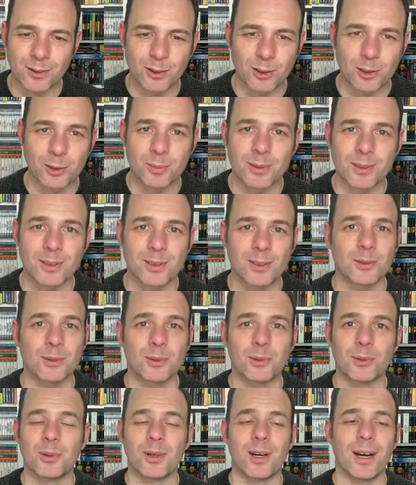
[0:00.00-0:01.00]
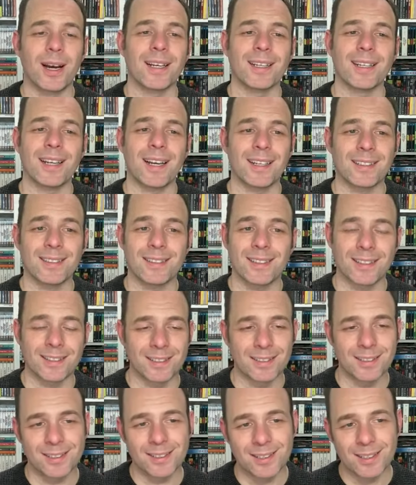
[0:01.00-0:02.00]
announcement. So I
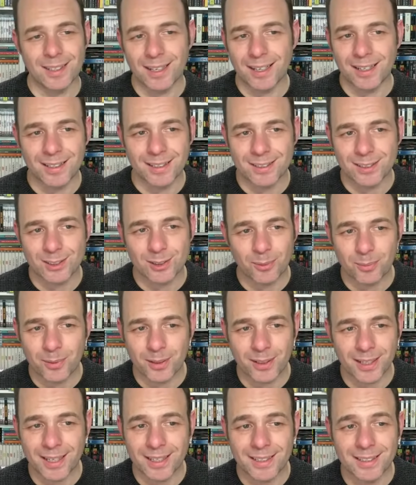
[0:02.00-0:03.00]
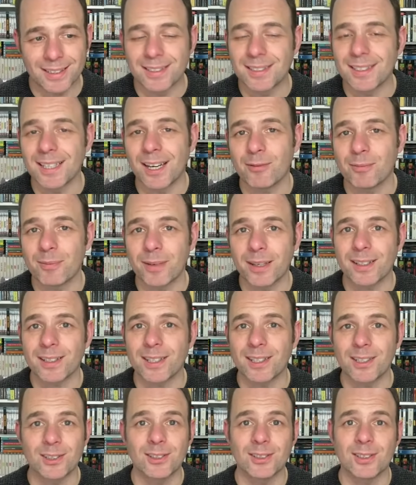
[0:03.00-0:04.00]
think it's something I need to have in my
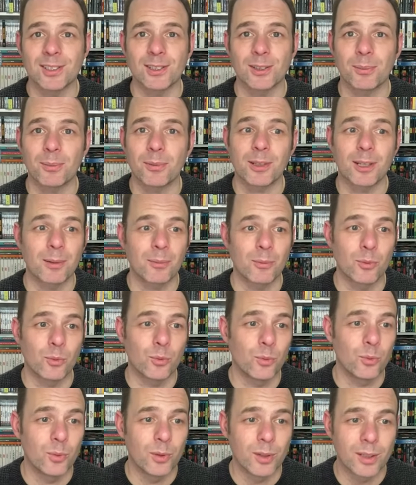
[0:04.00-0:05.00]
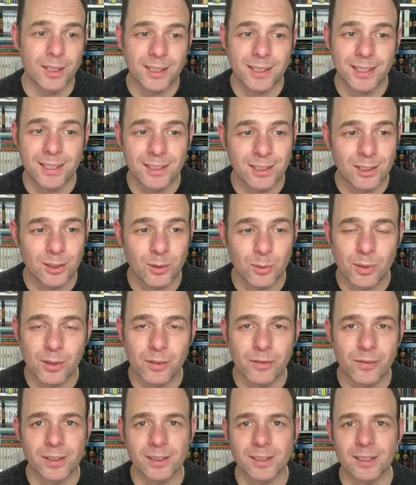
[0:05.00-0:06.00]
collection. It's something I'm really keen to
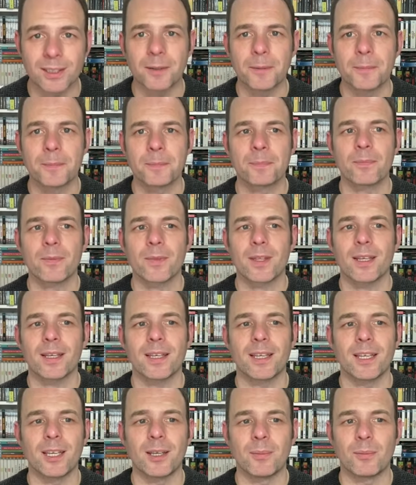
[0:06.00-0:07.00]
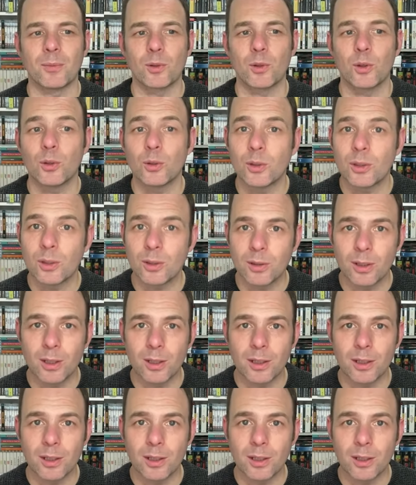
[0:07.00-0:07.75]
revisit. Keen